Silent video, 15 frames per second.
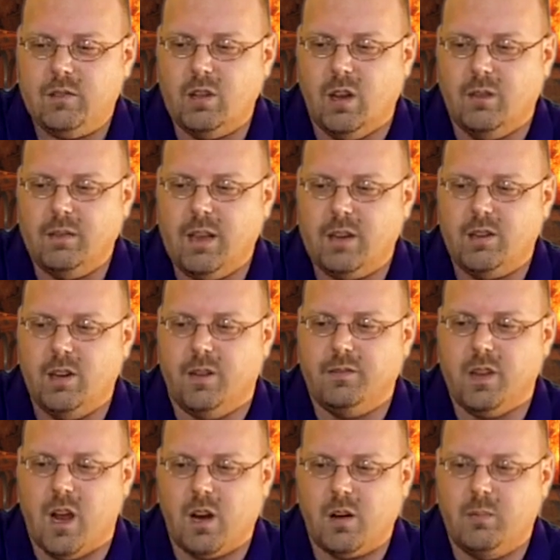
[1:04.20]
shelf, not shelf
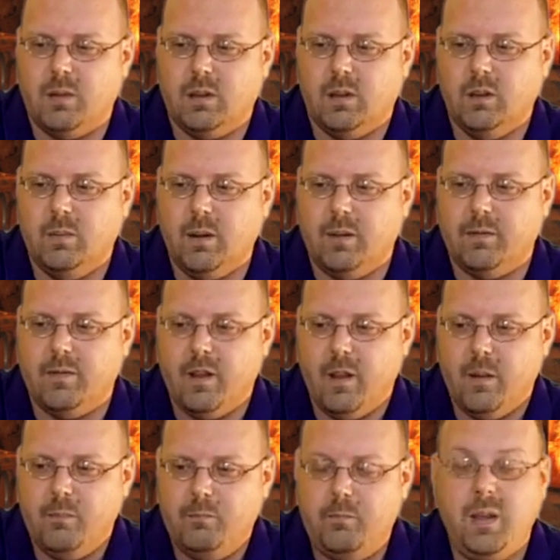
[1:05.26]
talker, but a little bit of
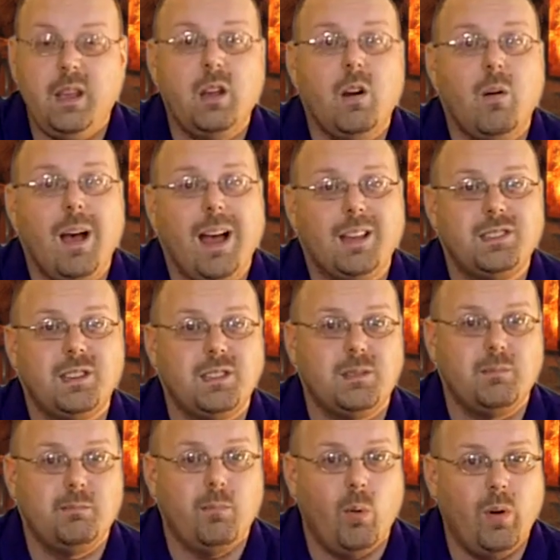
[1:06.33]
POS, as
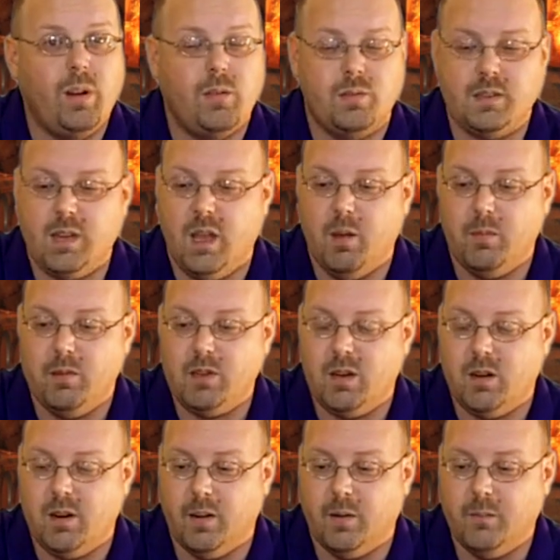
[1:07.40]
in point of sale
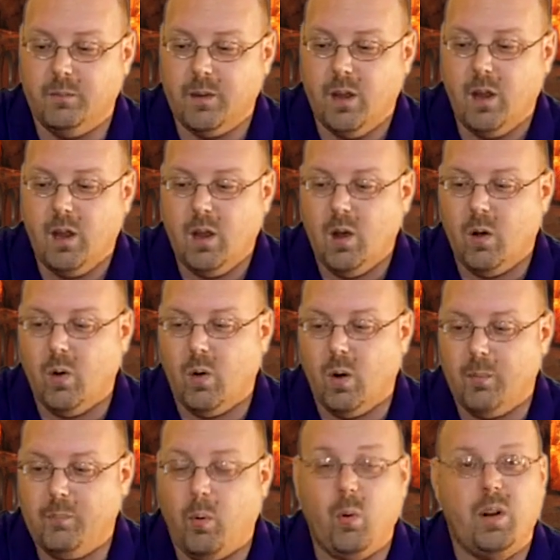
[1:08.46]
material
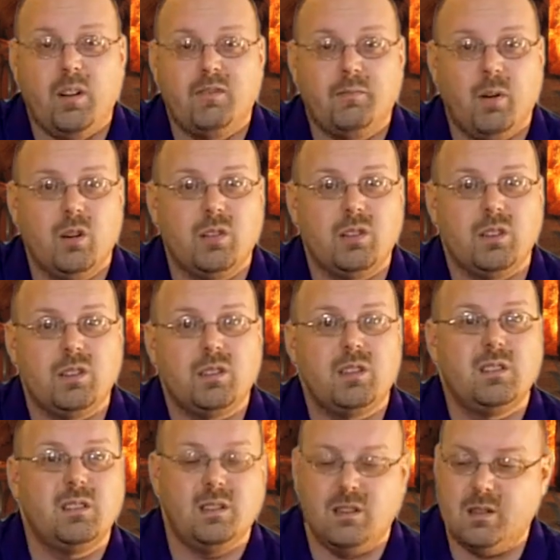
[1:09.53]
or point of
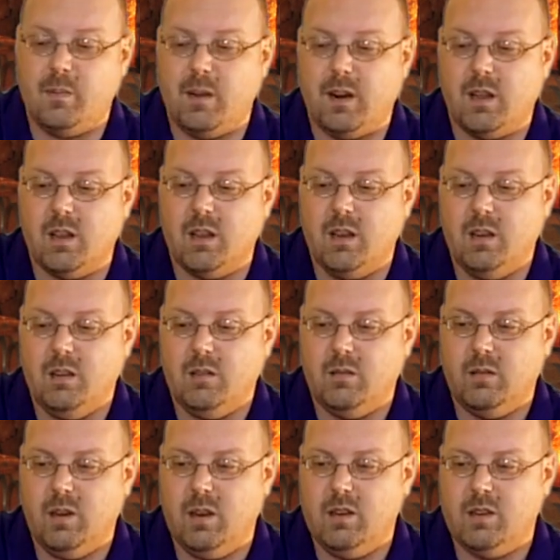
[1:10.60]
purchase, depending on the
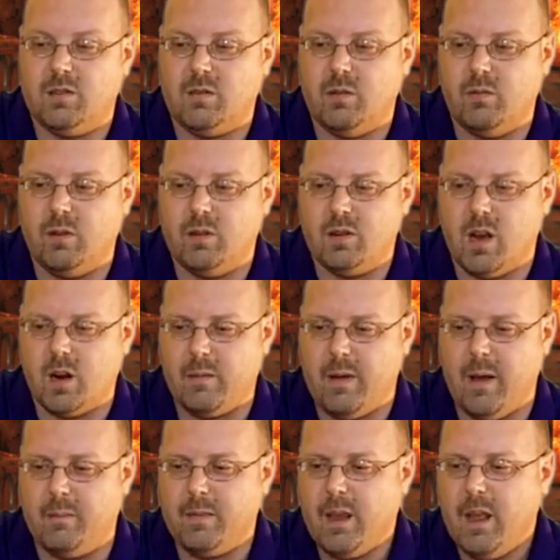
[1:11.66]
industry where you talk
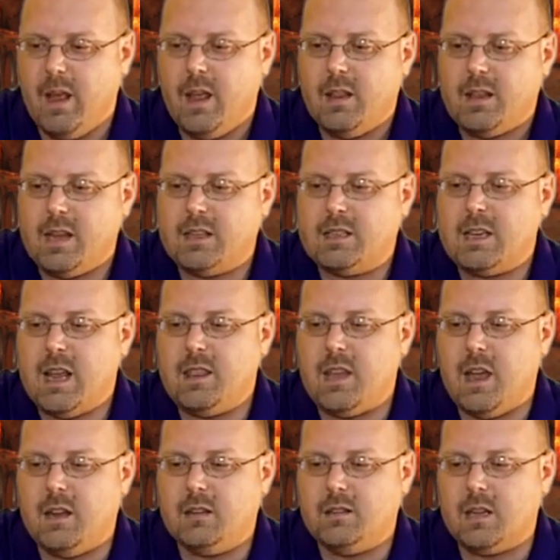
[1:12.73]
about. That said,
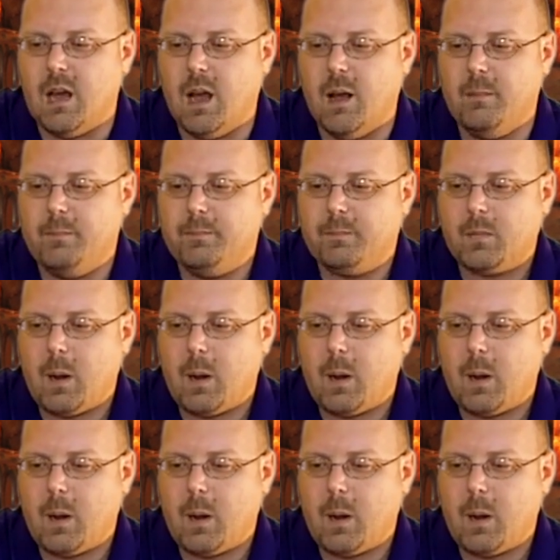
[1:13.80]
that uh,